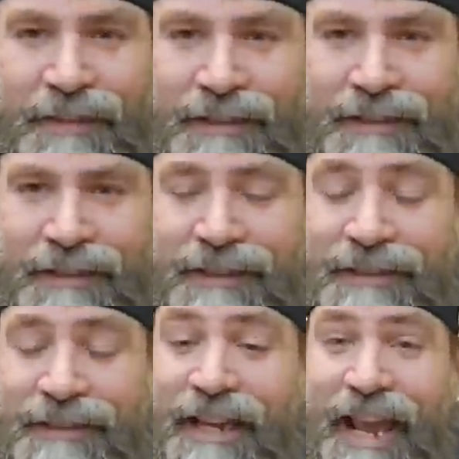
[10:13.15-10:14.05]
This
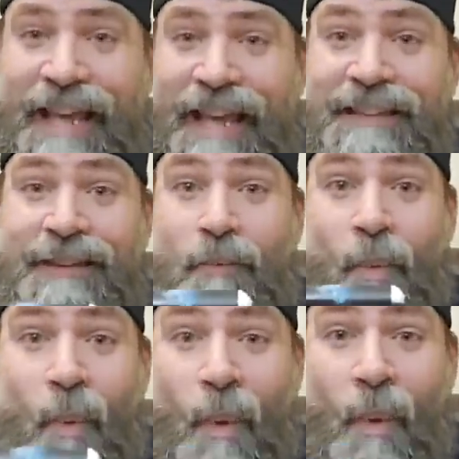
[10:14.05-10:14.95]
thing has some
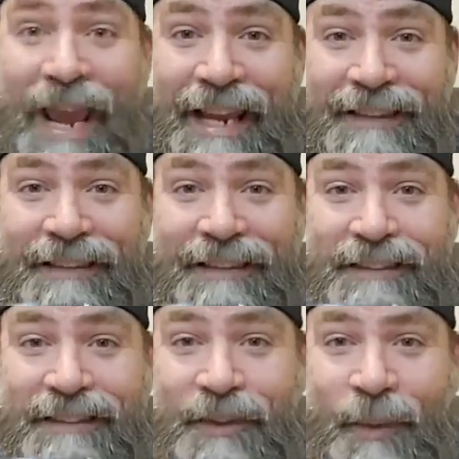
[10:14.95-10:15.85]
weight
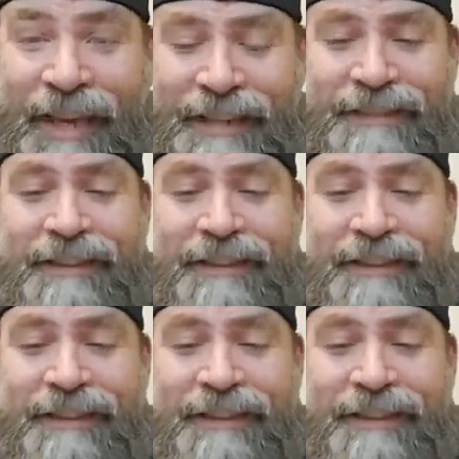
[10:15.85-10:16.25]
to it.